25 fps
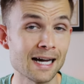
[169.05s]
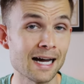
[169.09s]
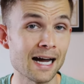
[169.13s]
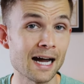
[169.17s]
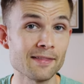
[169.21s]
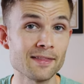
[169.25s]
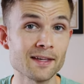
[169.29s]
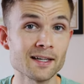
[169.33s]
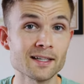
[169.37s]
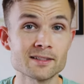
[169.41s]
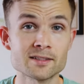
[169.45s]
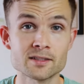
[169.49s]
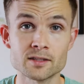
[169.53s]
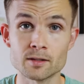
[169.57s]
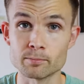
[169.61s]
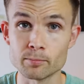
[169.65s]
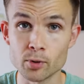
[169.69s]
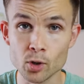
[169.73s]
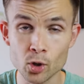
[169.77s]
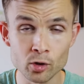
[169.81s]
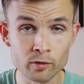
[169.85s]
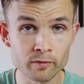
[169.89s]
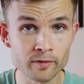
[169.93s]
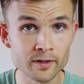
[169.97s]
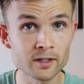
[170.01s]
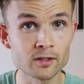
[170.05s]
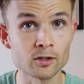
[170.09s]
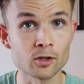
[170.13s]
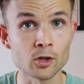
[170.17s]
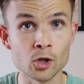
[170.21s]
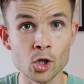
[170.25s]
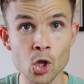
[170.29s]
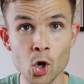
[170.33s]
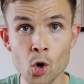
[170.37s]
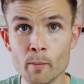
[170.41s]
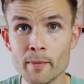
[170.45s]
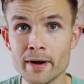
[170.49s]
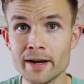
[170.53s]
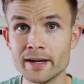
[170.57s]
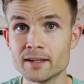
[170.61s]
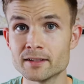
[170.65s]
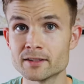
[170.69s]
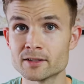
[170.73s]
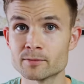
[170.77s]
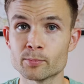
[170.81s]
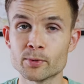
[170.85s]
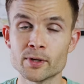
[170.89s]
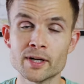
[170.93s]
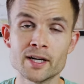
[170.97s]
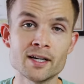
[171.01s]
I think it's the perfect low
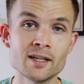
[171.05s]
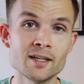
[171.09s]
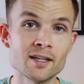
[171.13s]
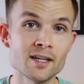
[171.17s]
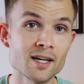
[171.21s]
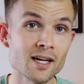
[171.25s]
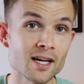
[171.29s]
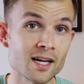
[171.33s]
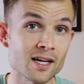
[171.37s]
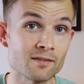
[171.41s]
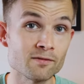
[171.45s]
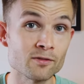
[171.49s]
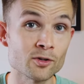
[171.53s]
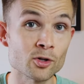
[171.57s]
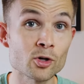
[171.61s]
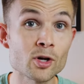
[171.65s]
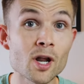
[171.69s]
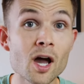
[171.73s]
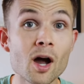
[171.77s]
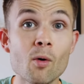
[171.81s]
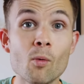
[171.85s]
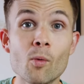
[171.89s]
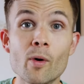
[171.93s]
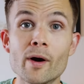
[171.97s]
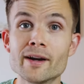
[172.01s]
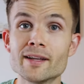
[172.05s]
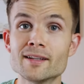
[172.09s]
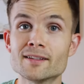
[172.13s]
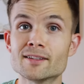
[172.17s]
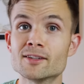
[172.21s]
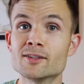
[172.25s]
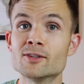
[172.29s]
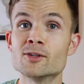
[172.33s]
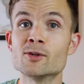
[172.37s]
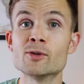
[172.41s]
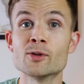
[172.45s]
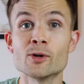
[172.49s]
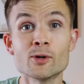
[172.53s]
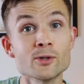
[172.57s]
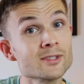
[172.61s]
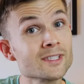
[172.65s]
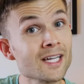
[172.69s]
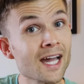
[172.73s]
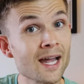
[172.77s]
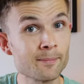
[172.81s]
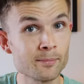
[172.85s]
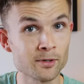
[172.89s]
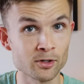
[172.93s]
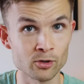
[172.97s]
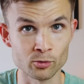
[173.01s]
maintenance breed if you're not wanting to do those
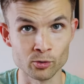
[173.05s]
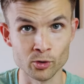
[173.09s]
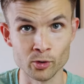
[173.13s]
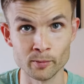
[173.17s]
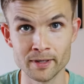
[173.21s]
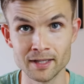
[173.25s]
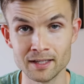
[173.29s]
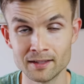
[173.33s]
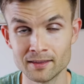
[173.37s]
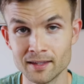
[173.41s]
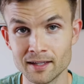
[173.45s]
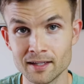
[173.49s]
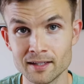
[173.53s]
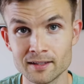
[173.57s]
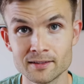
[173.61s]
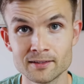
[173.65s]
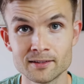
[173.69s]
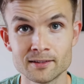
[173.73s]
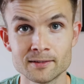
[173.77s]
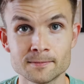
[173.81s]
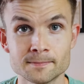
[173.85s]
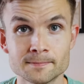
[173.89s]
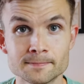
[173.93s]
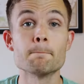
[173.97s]
type of grooming things.